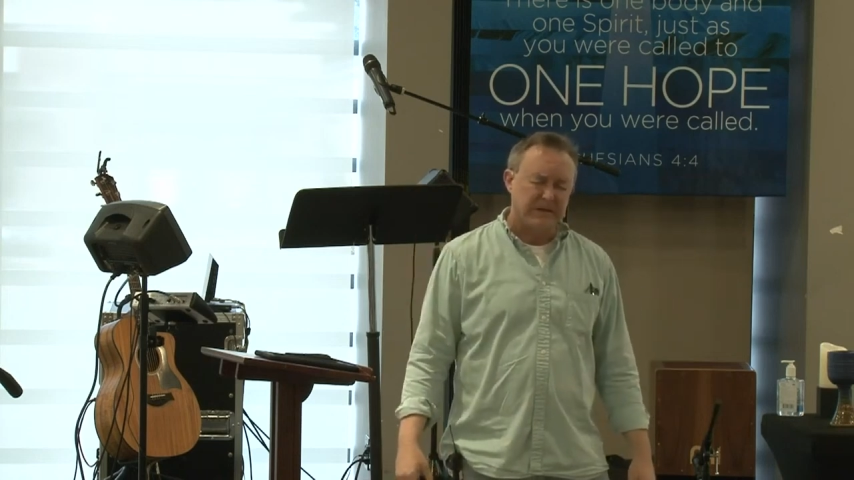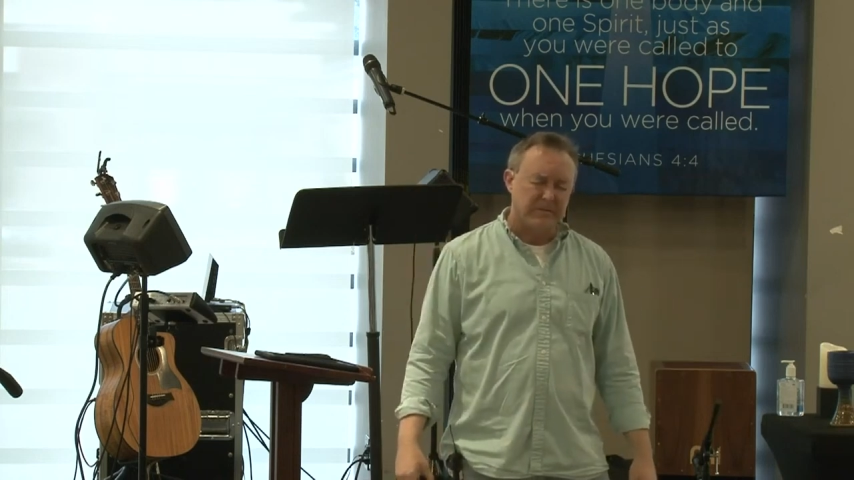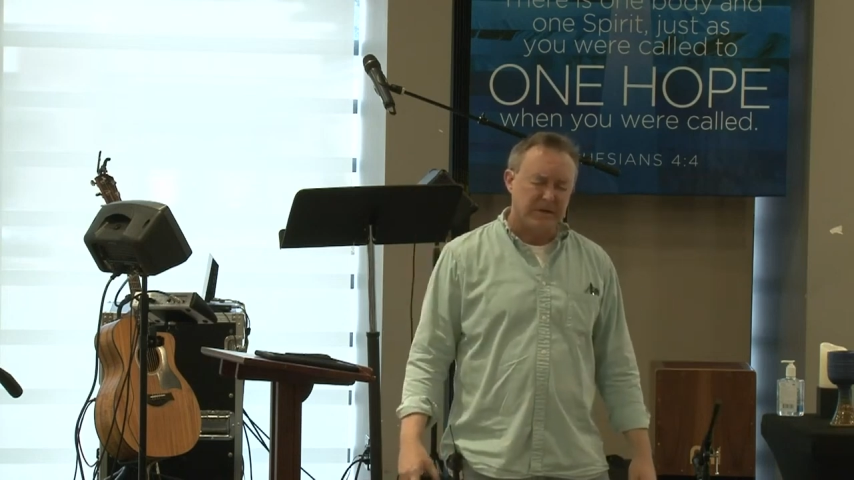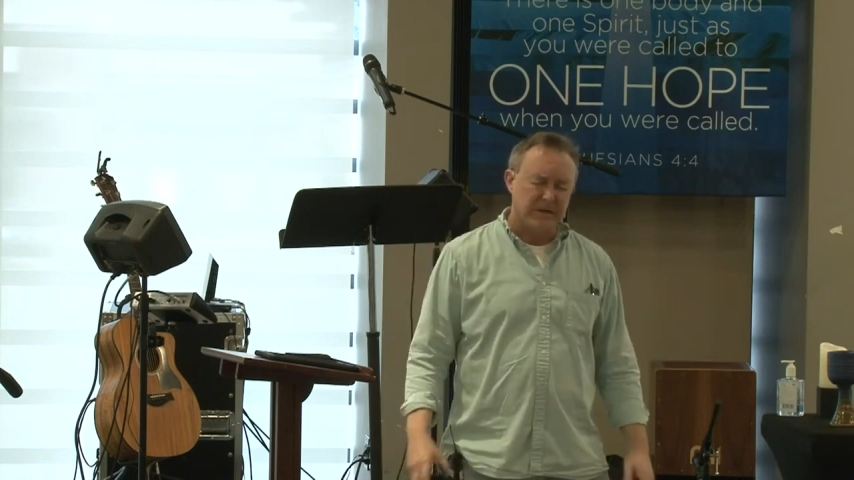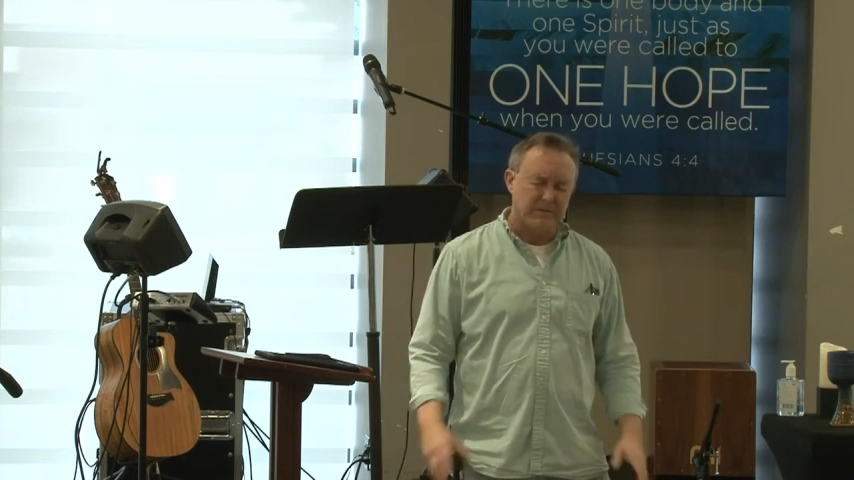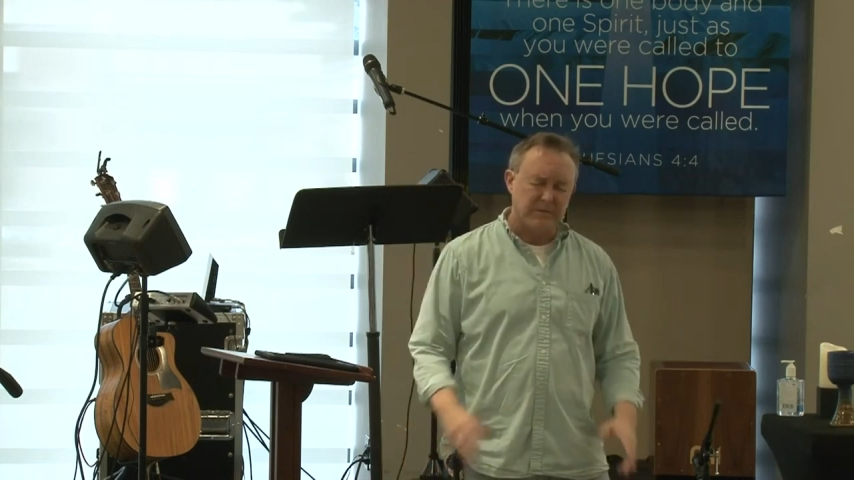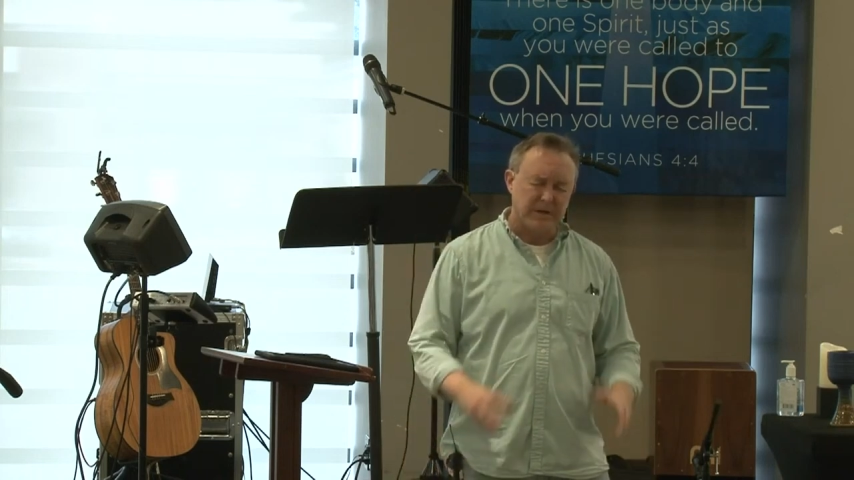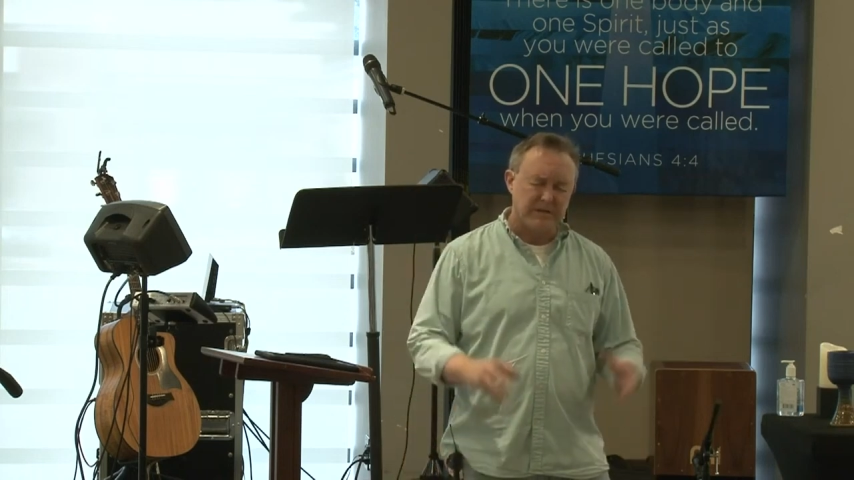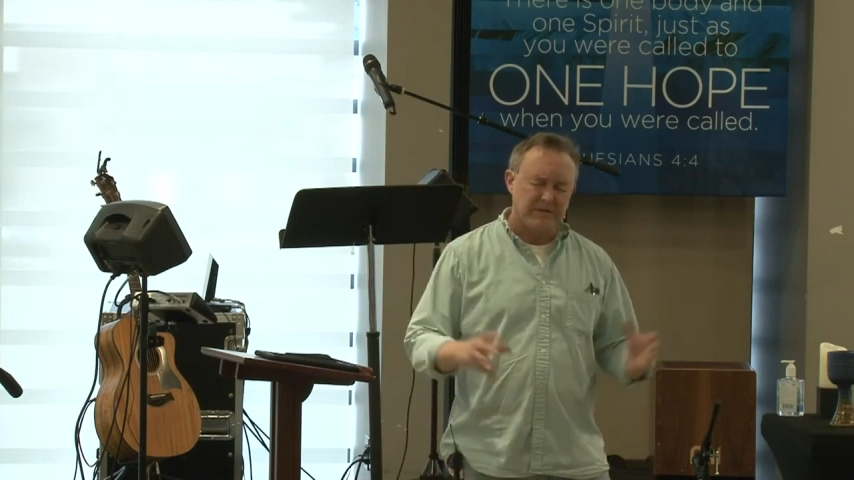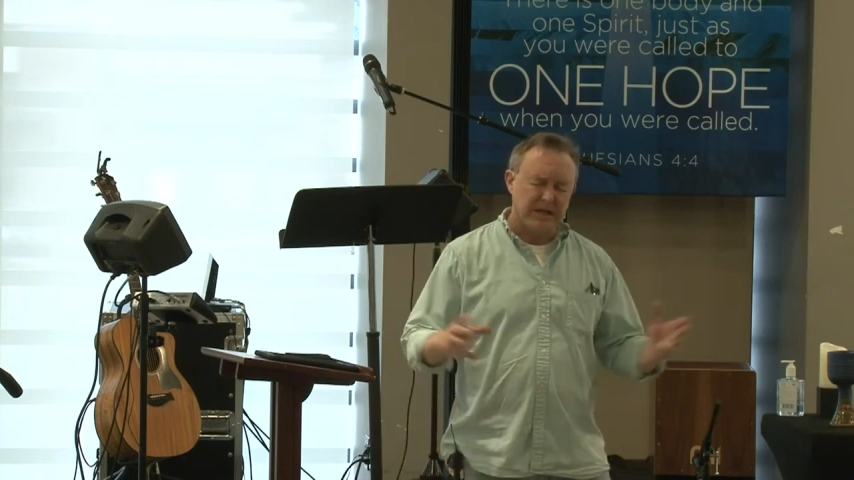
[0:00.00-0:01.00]
But it comes from
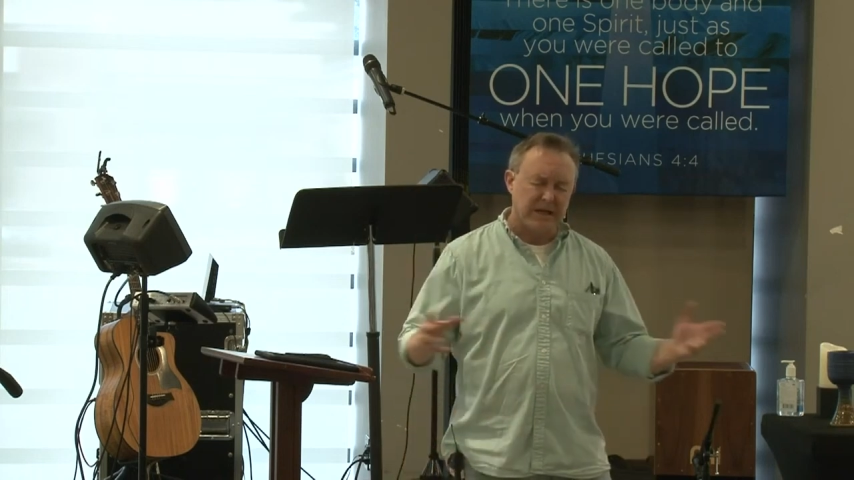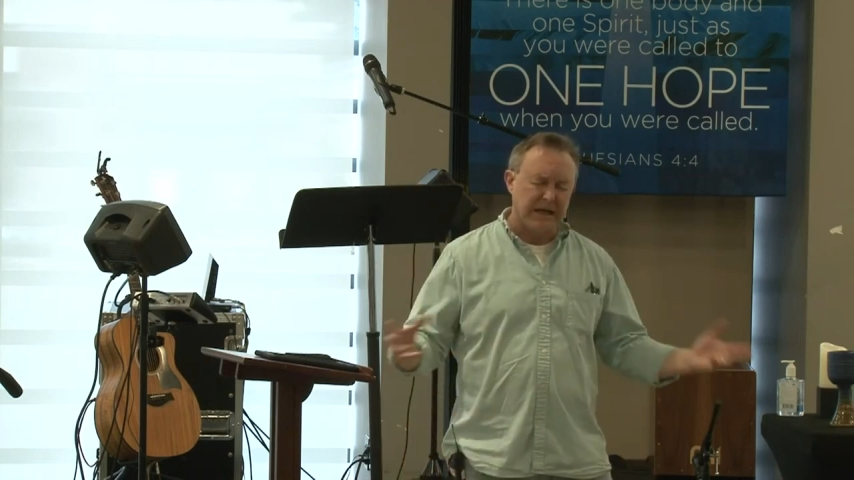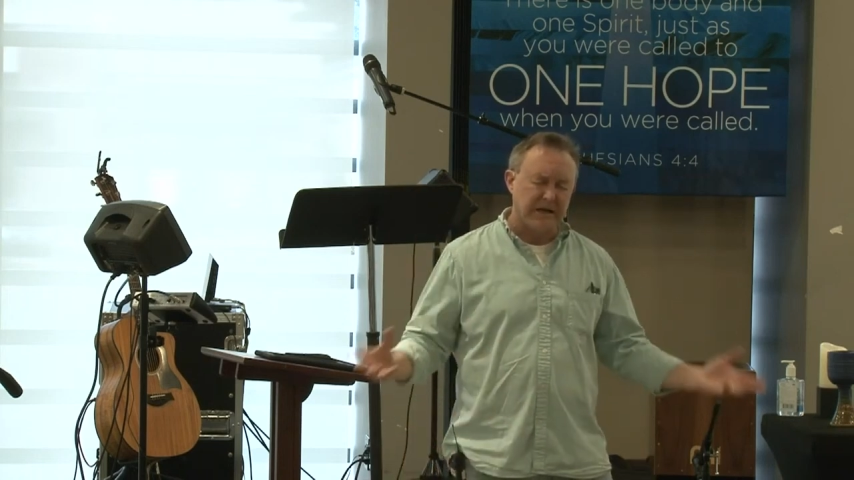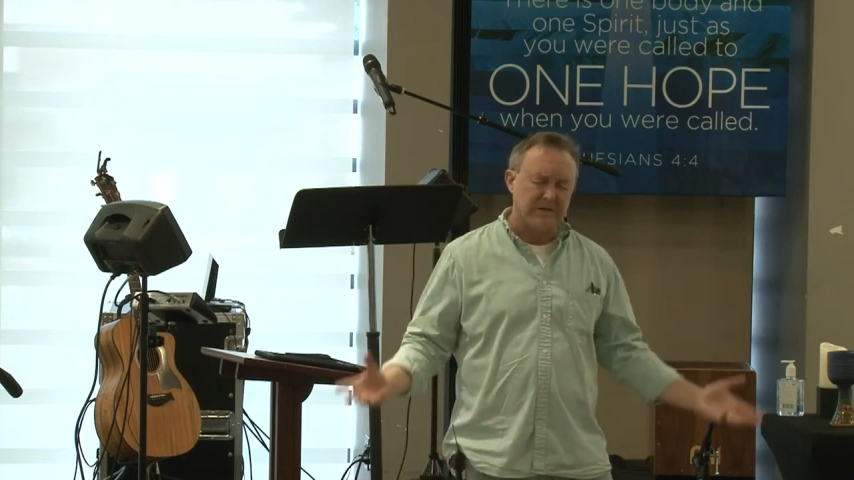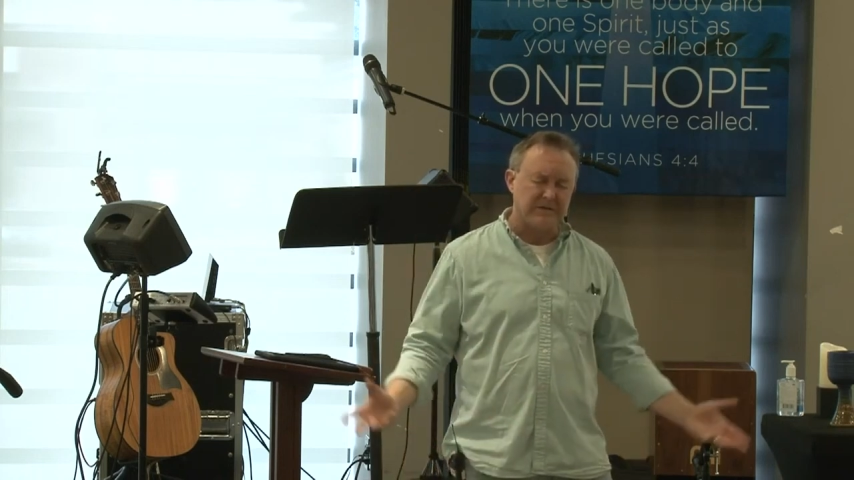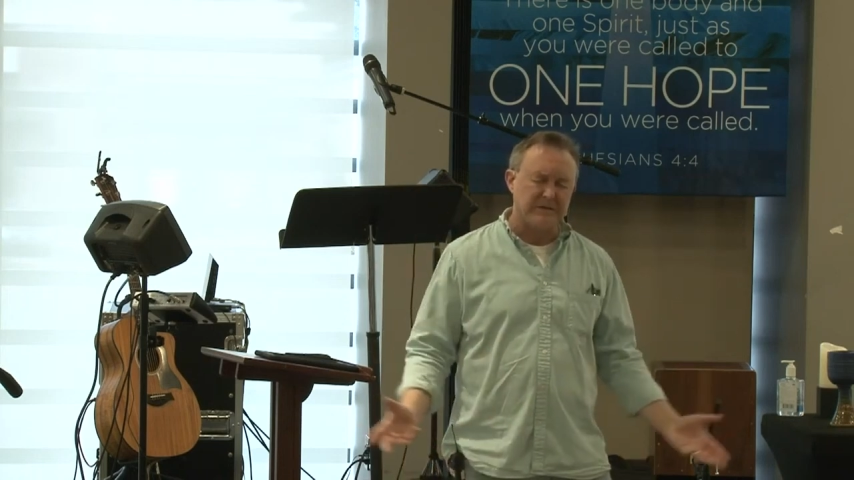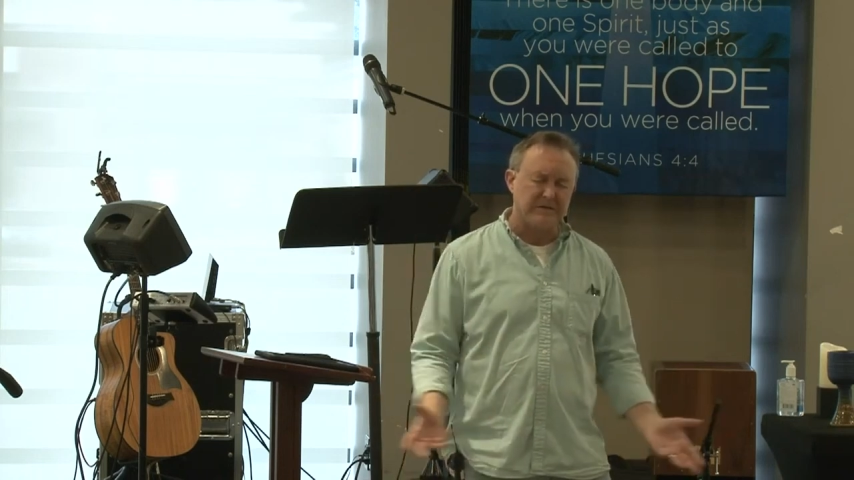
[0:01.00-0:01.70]
the inside out